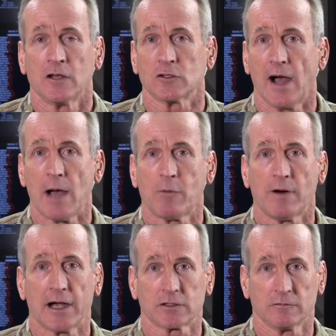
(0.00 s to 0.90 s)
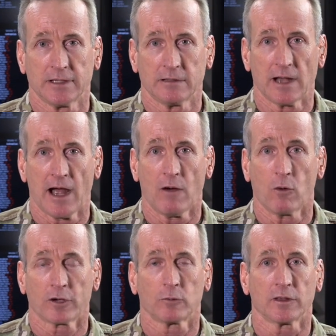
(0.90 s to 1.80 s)
So Apple actually uh,
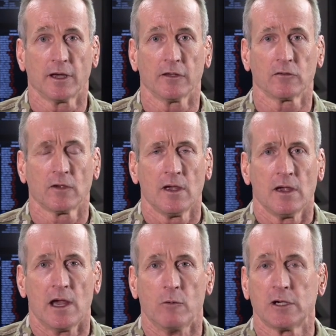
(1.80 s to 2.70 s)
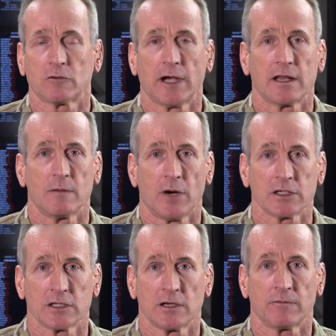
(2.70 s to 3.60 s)
worked with us and we created a
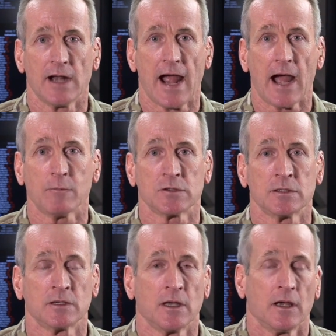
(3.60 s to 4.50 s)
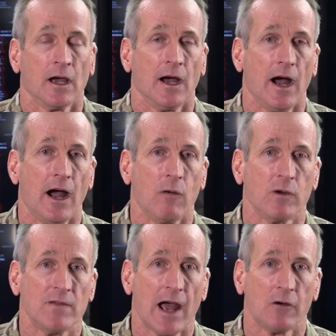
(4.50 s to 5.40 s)
bunch of different apps, uh, and
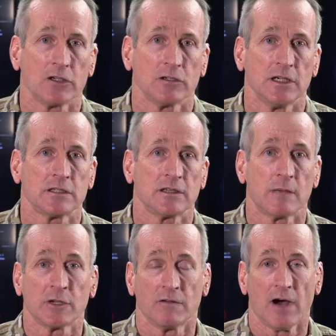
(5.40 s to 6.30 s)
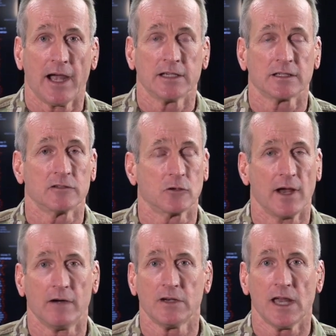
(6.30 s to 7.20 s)
we've now issued each of them a device. And so
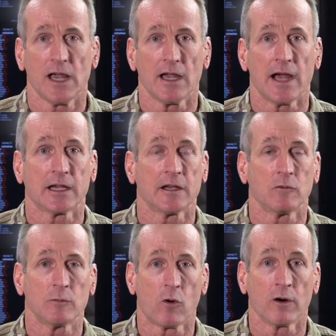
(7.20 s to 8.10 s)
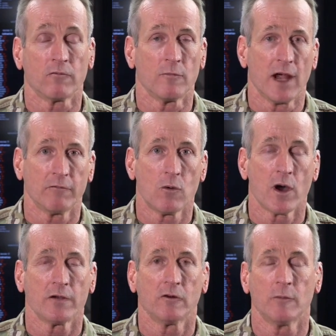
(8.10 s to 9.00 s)
every day I get a report from every
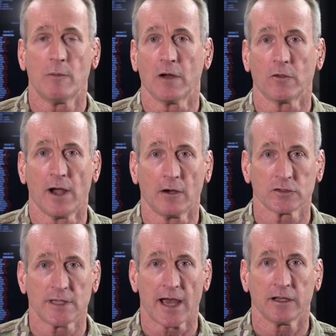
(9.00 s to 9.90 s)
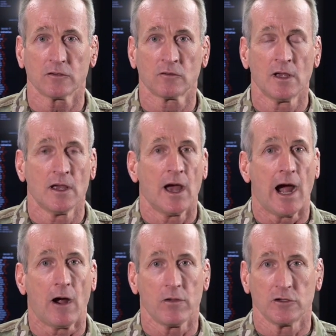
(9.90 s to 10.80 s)
one of them about their health status,
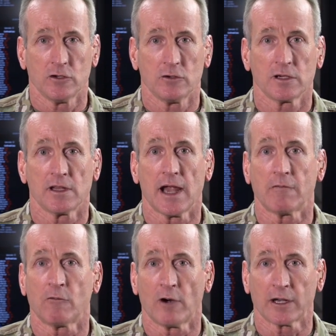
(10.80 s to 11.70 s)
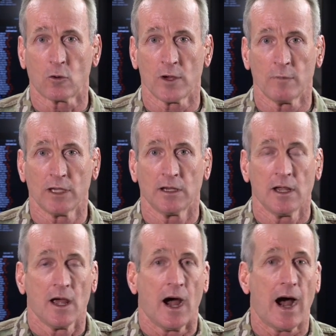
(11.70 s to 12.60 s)
how they're doing, do they have the right equipment.
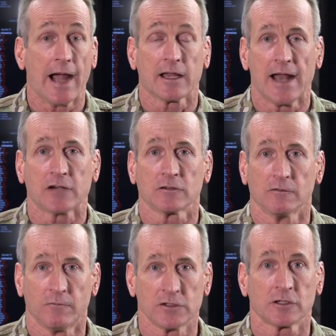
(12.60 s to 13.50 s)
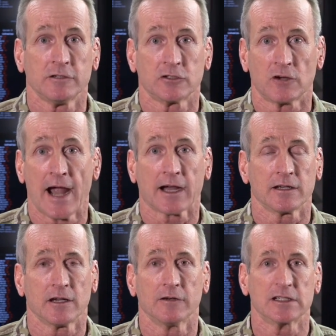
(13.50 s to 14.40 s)
Uh, I can actually physically track
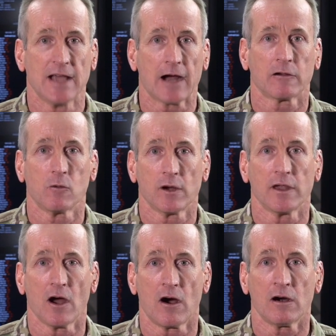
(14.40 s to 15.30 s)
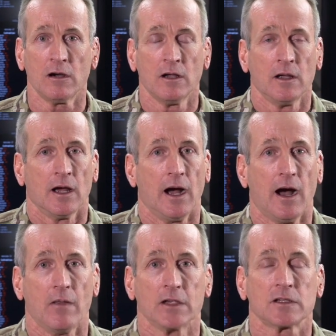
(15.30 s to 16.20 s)
and tell exactly where they are.
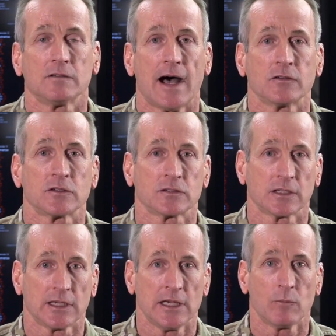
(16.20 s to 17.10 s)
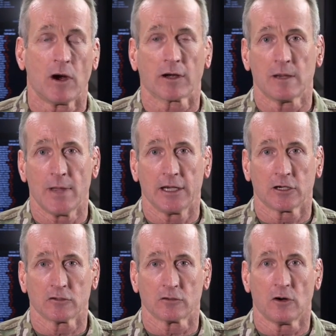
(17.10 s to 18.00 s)
Uh, this allows us to keep our command and
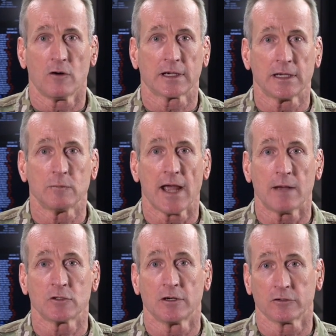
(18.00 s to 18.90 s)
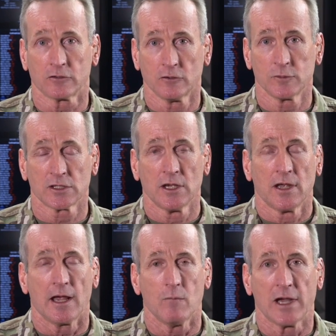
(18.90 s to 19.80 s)
control and keep tabs on our troops
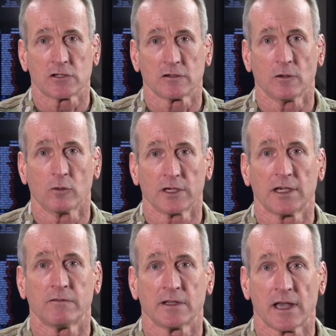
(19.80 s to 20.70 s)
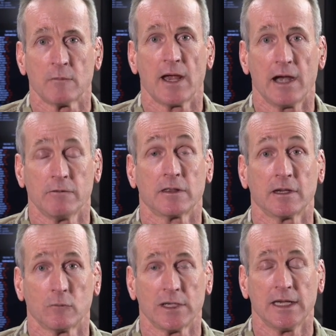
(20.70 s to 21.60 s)
and make sure that we're giving them
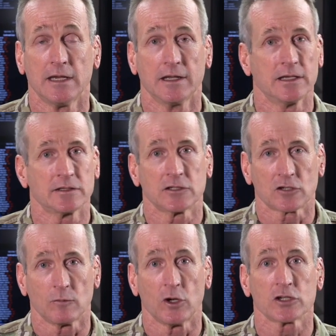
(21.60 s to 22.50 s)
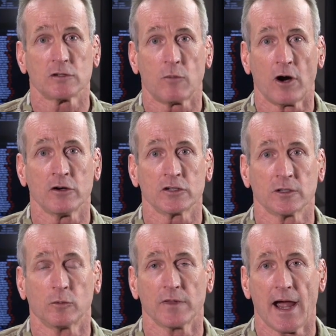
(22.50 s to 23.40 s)
everything we need. And it's this commercial
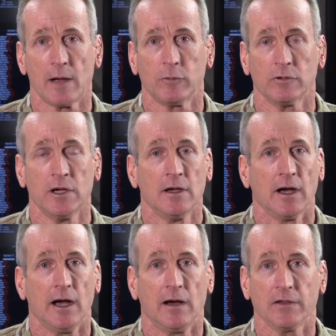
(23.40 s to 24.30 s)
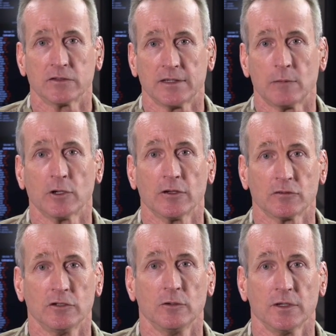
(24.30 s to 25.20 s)
partnership with Apple uh, that's enabled us
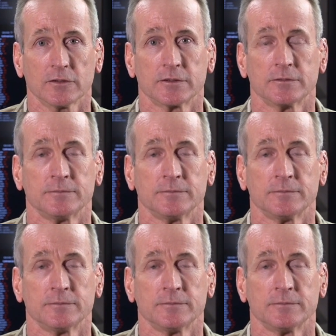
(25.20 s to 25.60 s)
to do this.